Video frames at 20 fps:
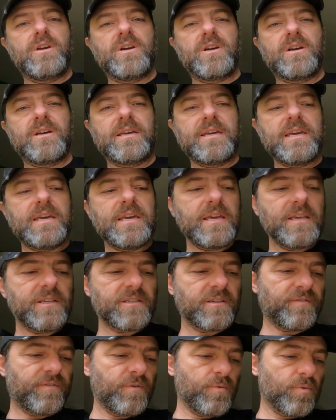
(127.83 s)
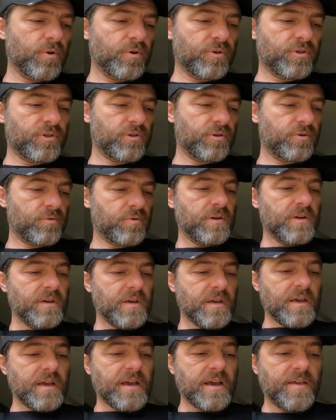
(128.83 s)
your keys if you want to,
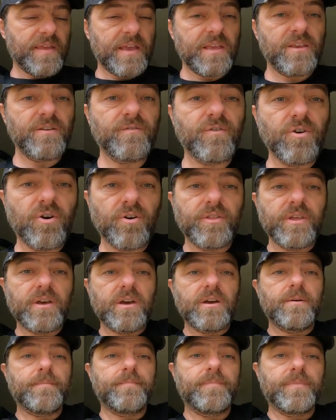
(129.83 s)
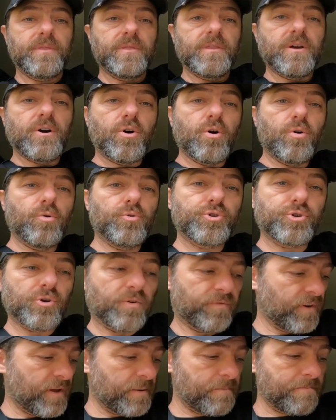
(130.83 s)
and then you've got the whole
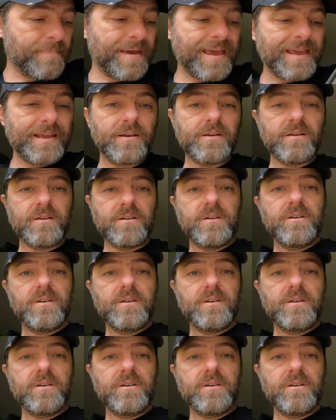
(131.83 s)
sort of like main